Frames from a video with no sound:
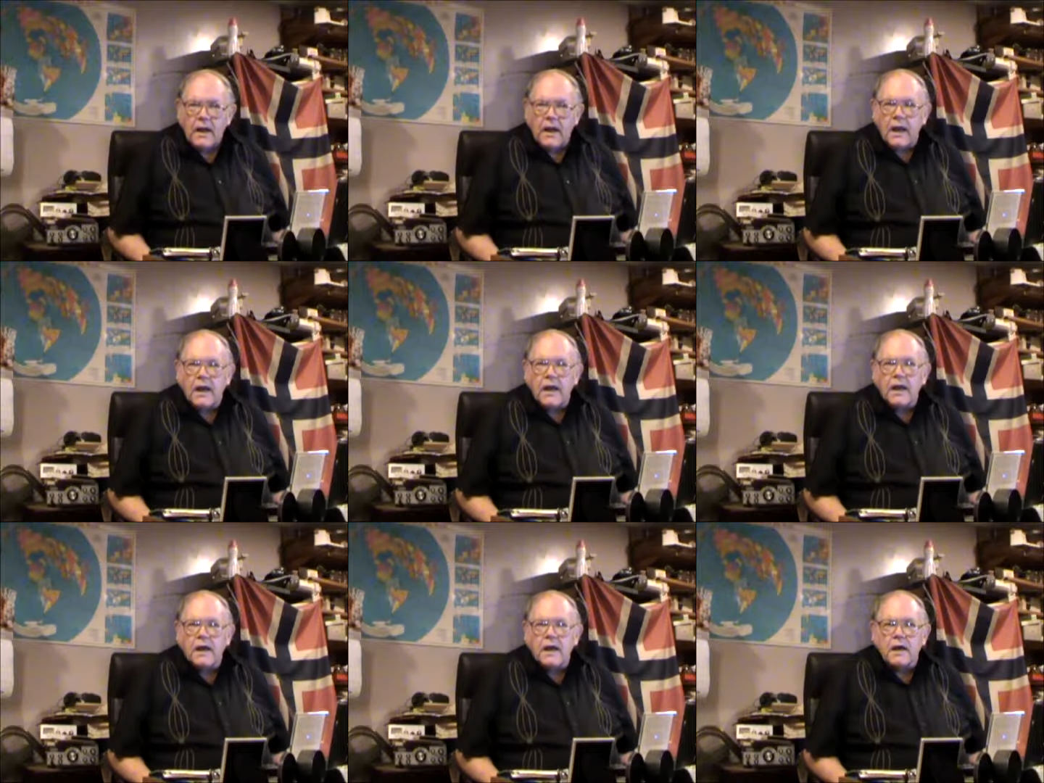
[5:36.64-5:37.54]

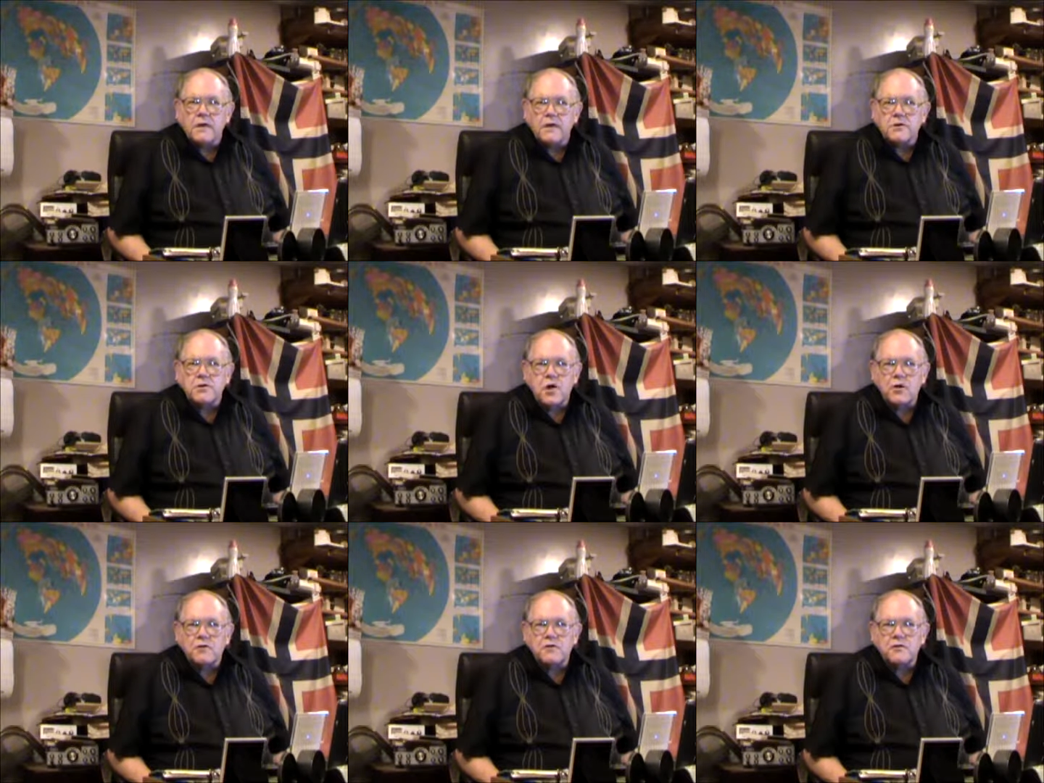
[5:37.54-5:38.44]
And they
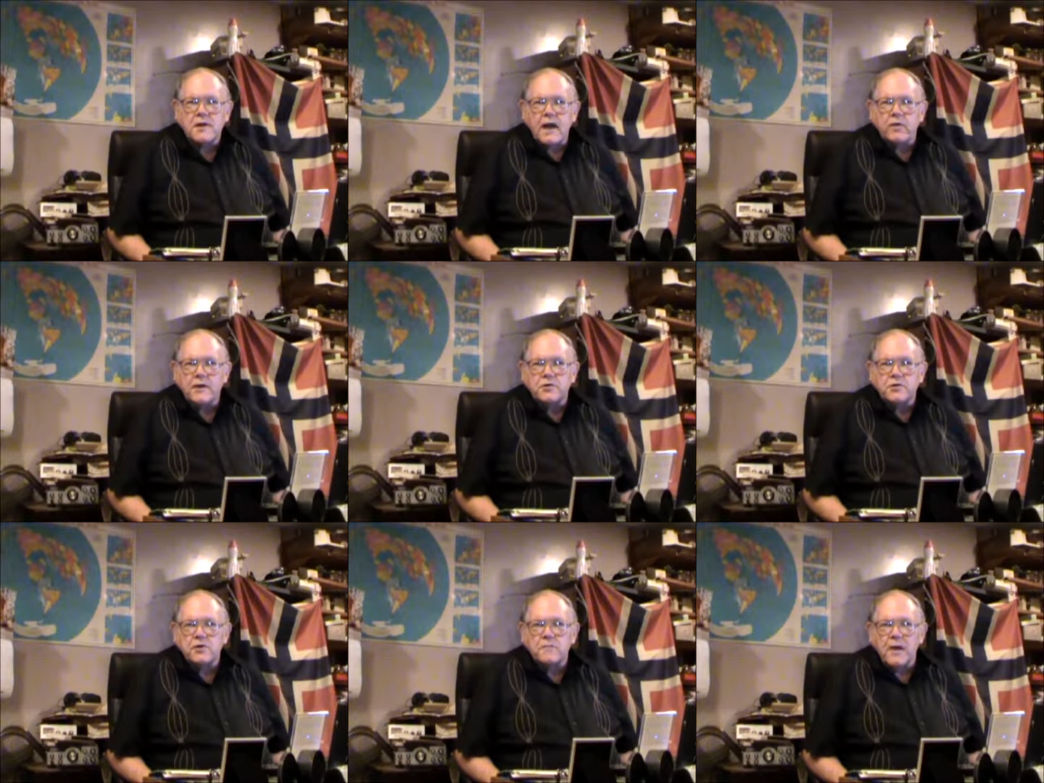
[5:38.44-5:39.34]
started scattering
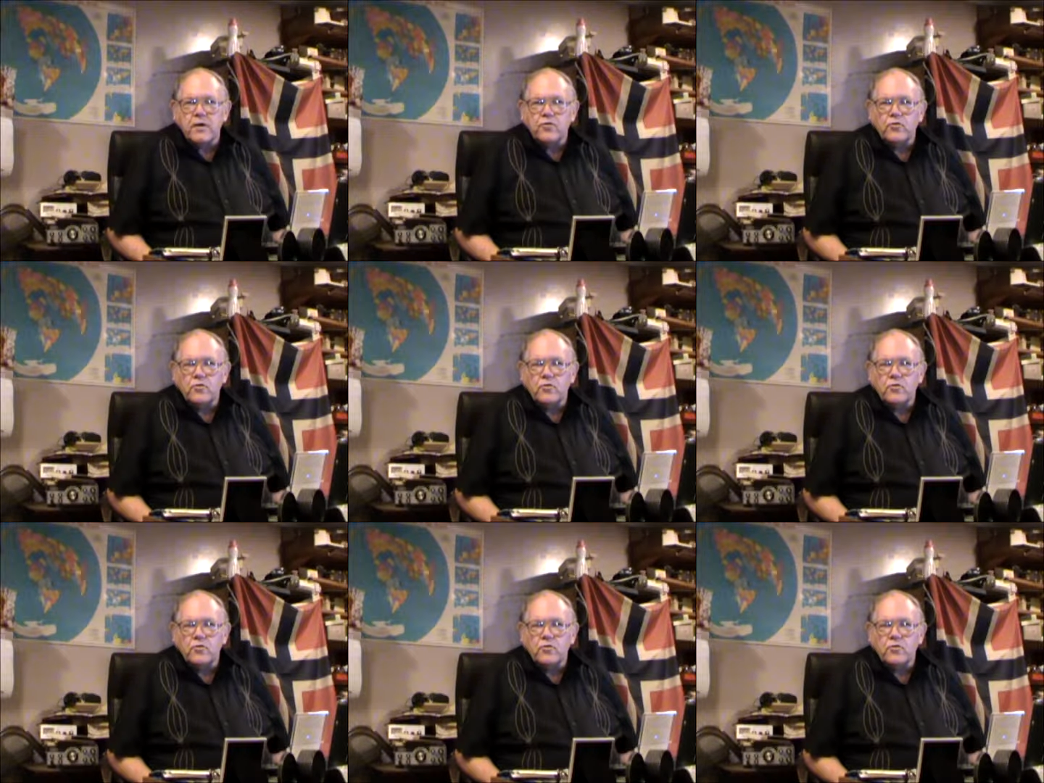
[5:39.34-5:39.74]
just about as